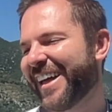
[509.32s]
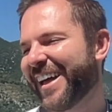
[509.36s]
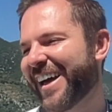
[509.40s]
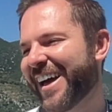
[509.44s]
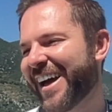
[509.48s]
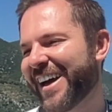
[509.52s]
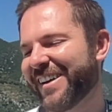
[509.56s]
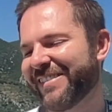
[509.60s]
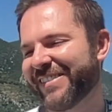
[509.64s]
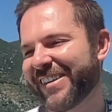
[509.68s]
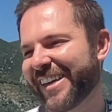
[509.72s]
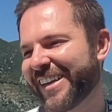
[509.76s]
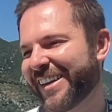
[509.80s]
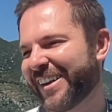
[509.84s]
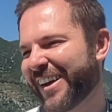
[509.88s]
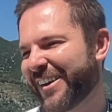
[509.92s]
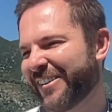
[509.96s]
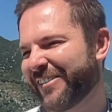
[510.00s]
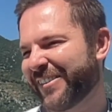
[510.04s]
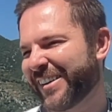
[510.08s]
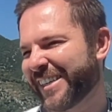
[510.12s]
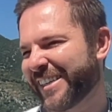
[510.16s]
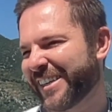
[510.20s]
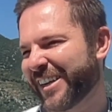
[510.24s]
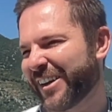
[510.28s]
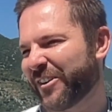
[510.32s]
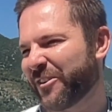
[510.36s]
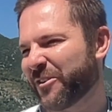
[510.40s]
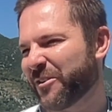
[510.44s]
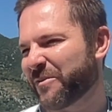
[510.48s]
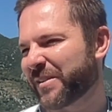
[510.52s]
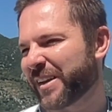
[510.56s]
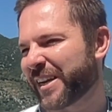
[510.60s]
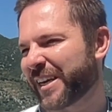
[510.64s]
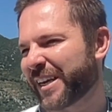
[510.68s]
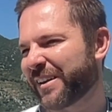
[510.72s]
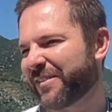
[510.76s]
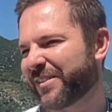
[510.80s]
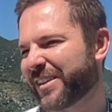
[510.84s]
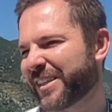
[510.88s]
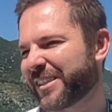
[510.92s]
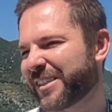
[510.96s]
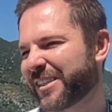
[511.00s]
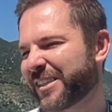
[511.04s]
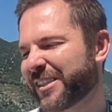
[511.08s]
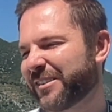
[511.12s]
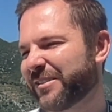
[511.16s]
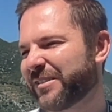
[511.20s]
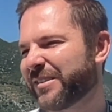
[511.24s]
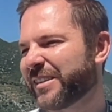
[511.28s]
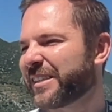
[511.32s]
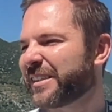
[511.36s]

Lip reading: I mean, I already know who I'm going to give this to.